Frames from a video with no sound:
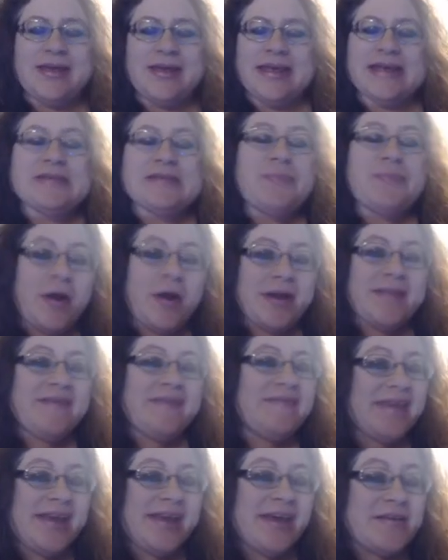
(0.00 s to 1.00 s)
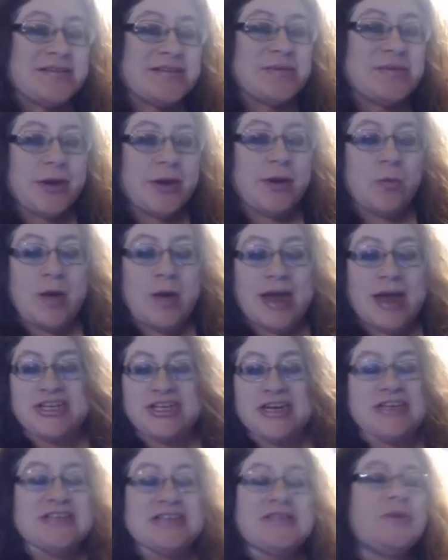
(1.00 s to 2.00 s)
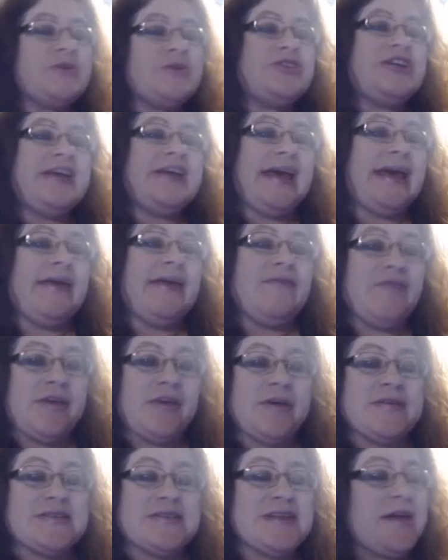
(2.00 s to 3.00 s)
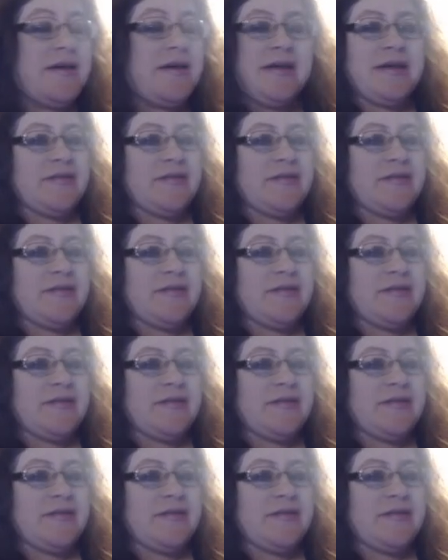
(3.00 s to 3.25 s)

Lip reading: It's part of the video, so we're going to watch it. I just don't want you to get confused.